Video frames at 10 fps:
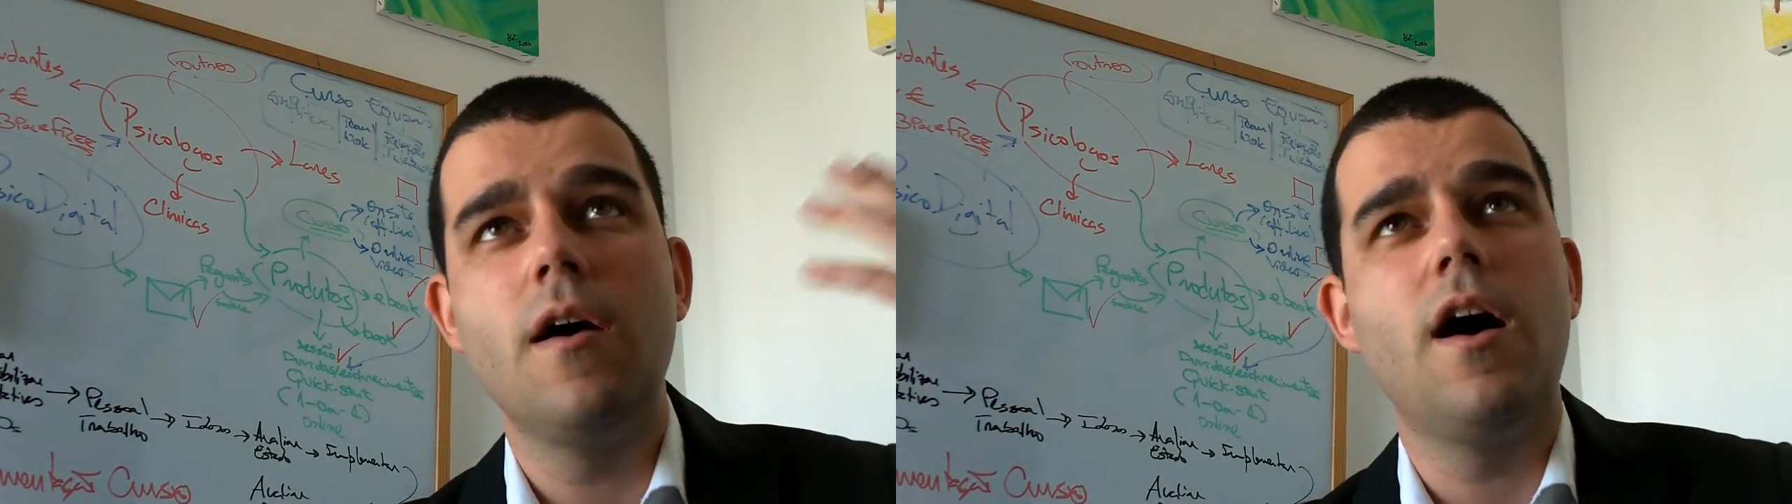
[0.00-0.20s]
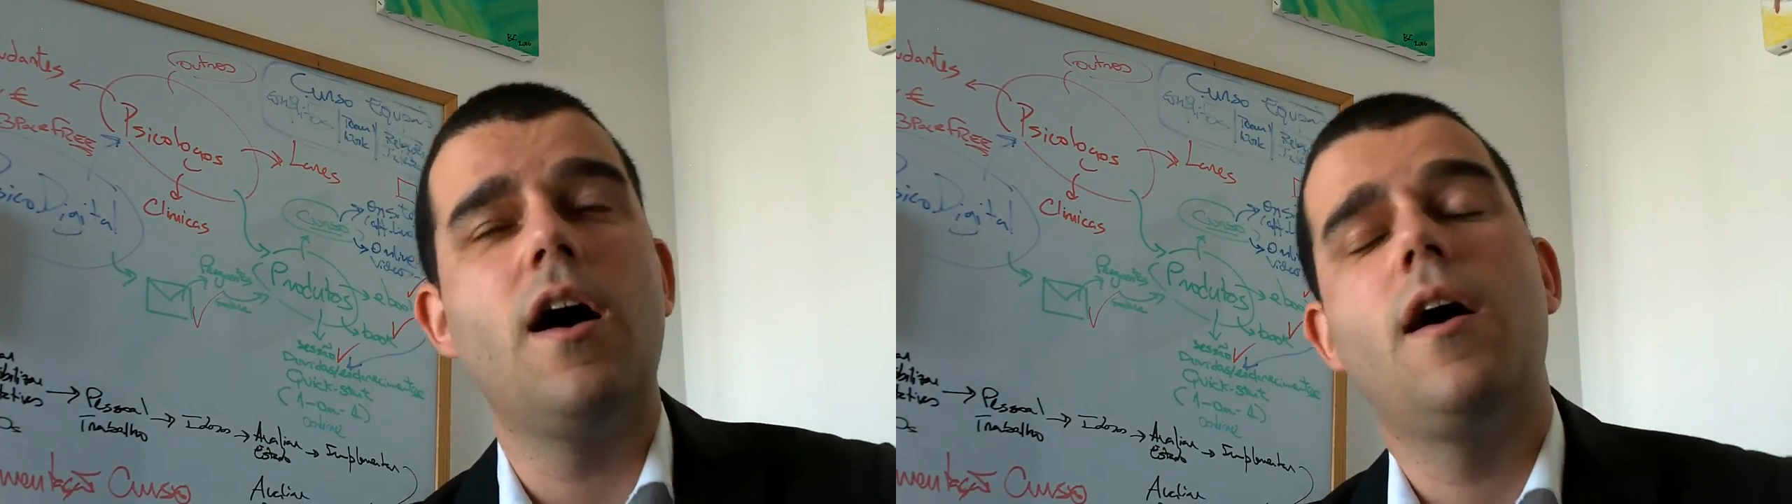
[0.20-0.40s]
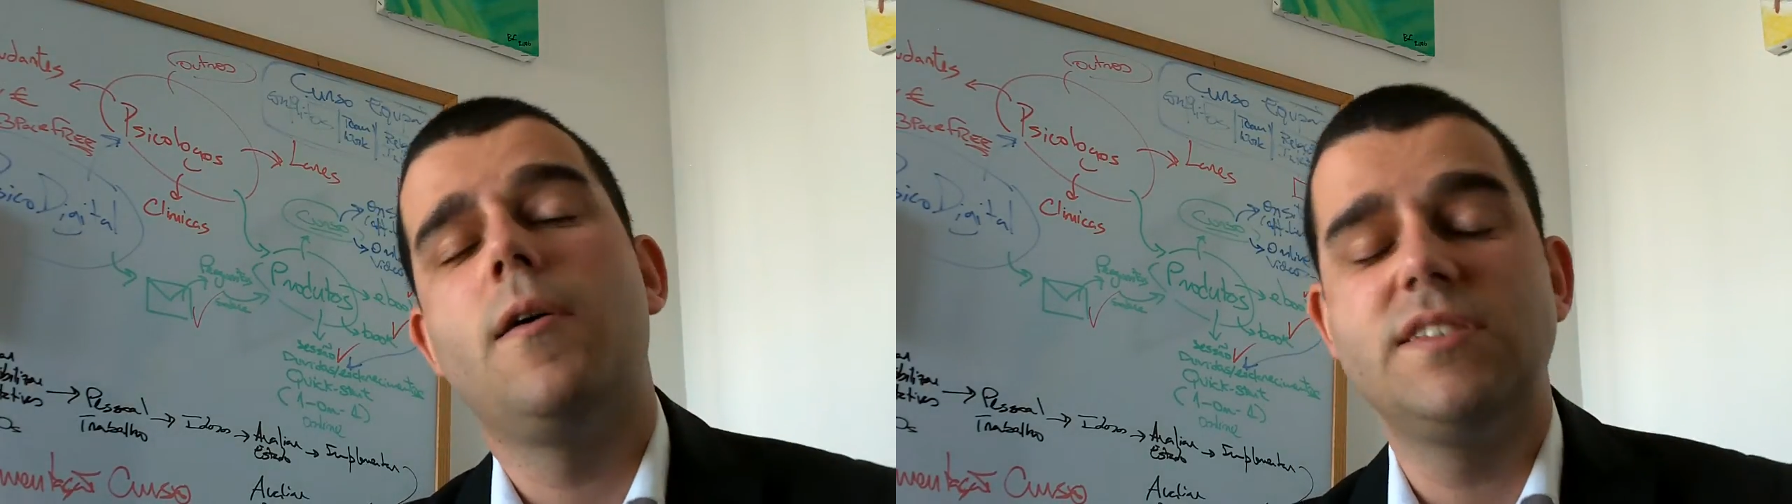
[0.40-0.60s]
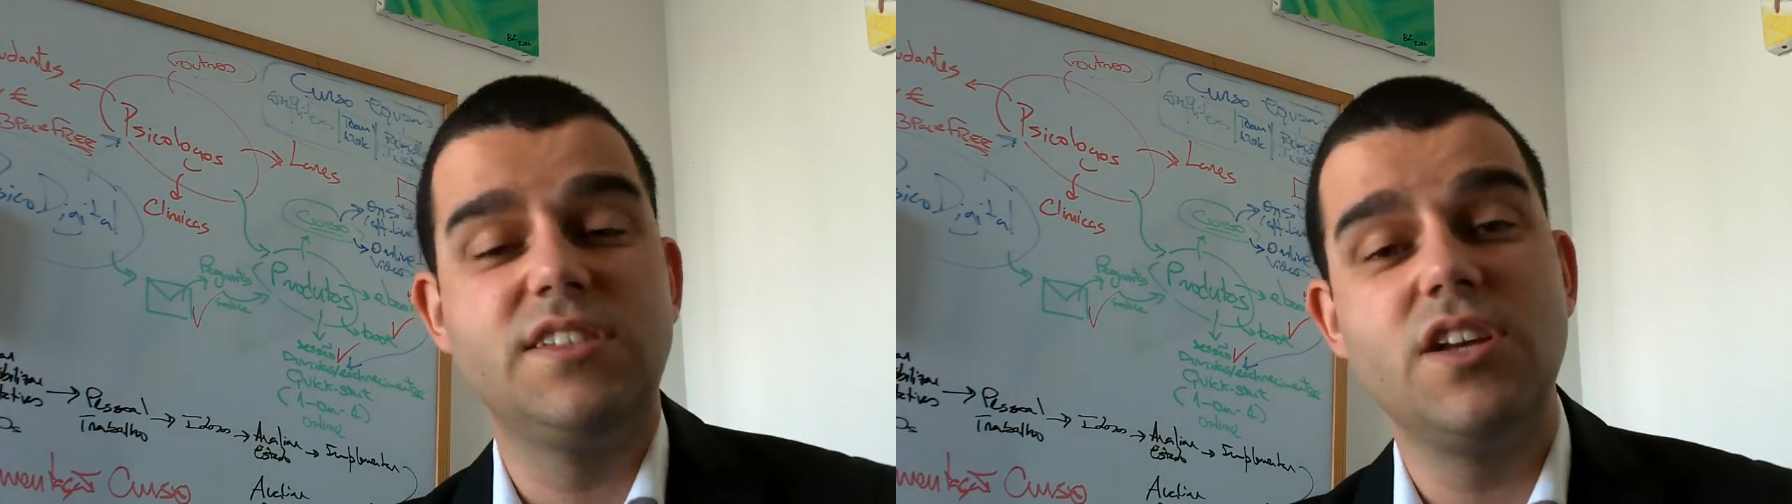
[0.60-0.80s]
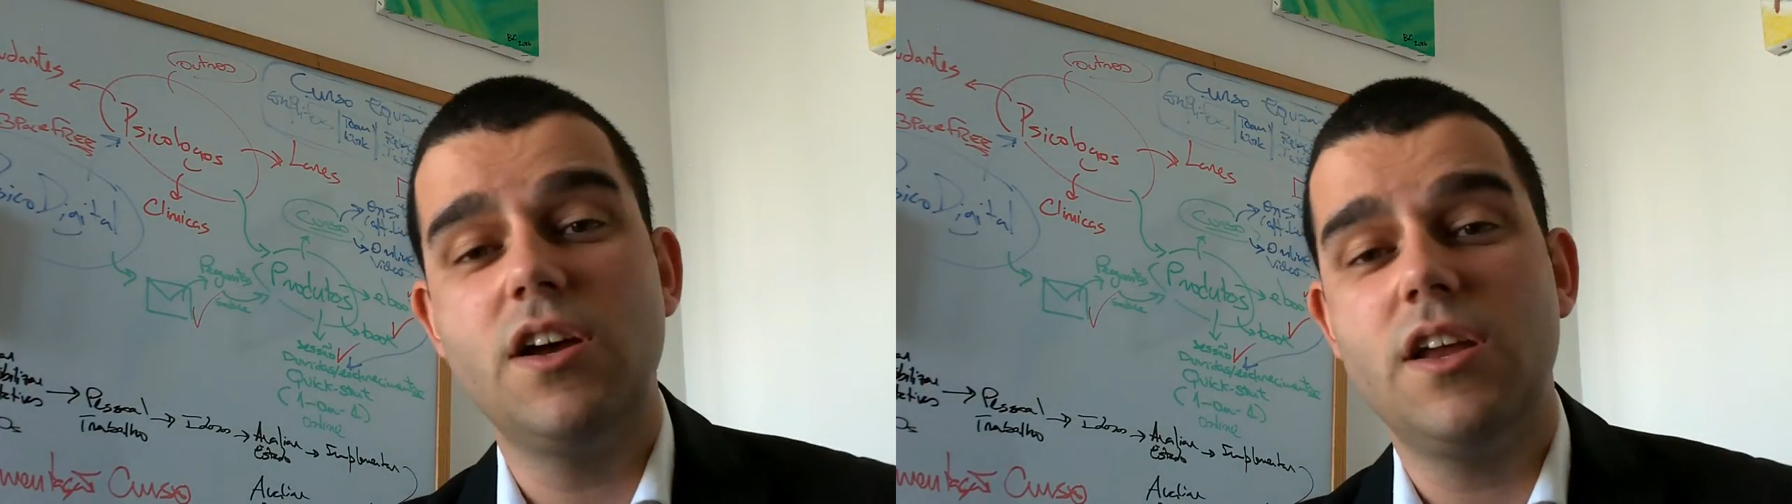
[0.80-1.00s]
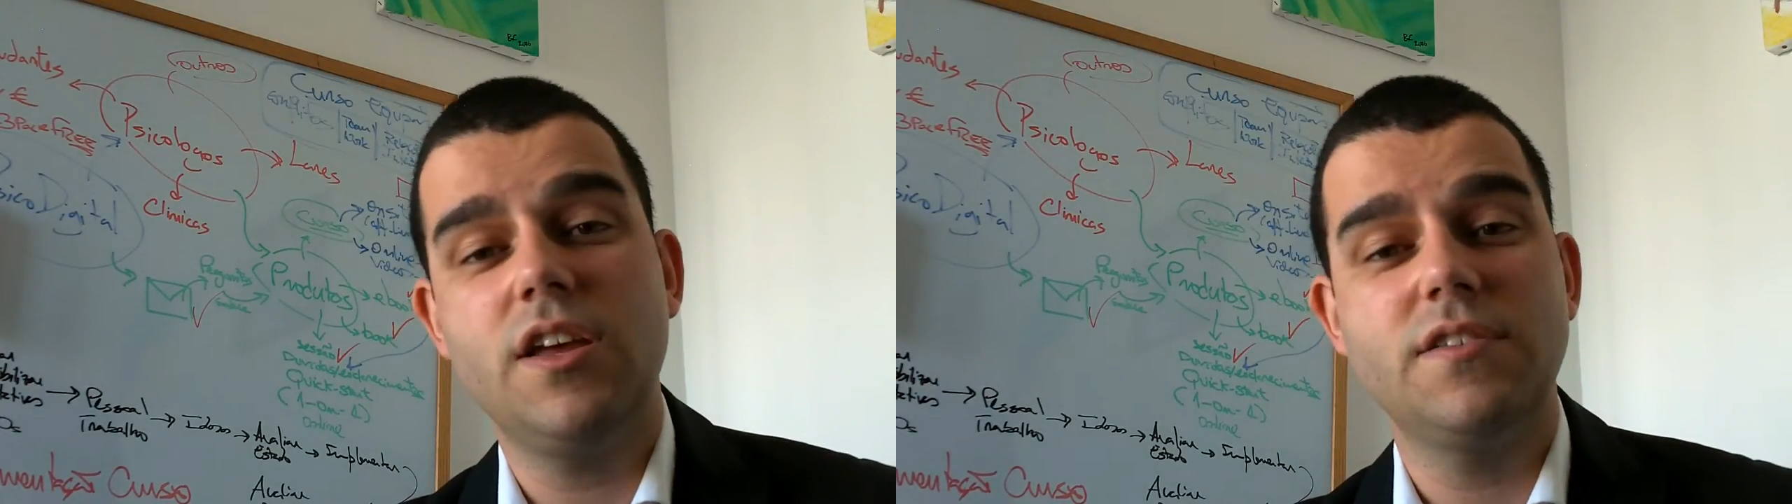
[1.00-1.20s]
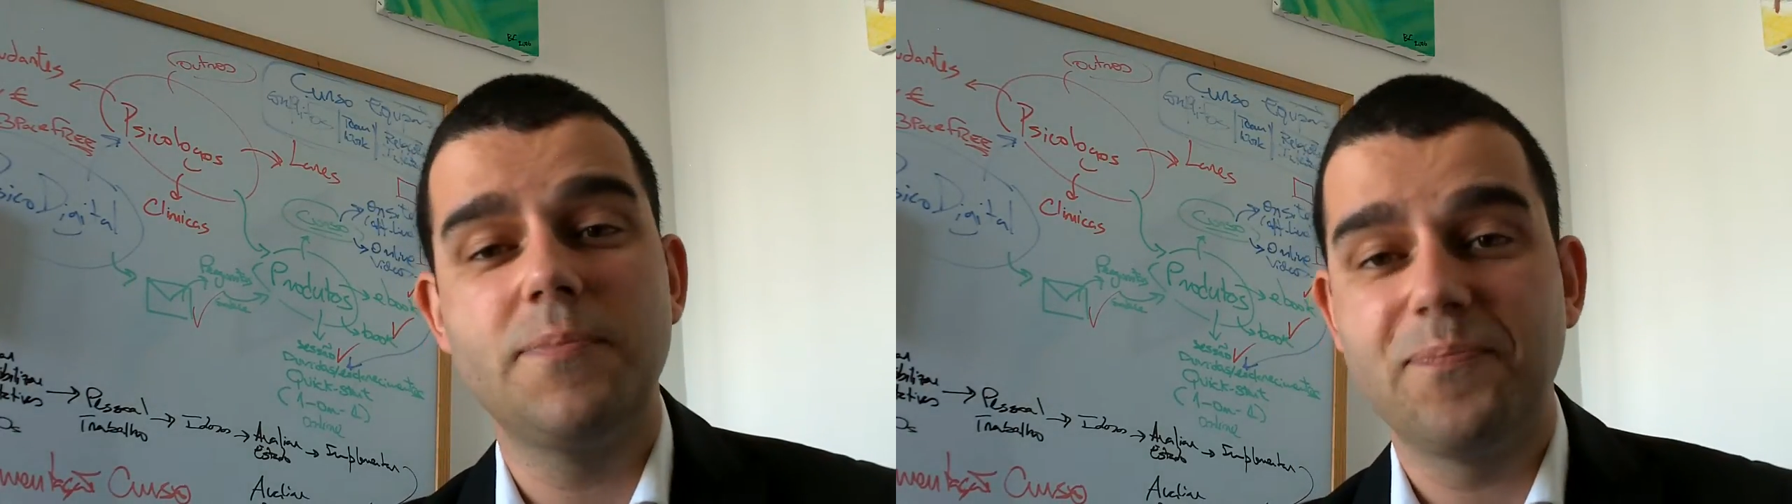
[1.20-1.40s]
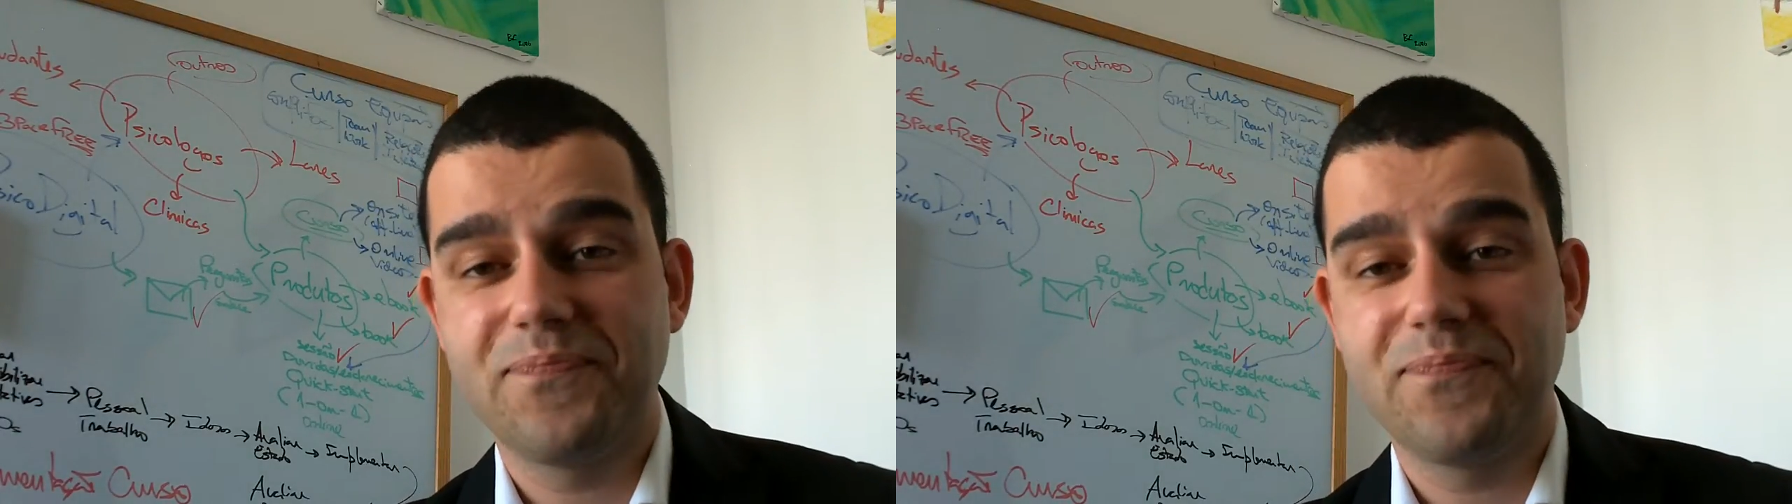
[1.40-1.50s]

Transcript: uh, studied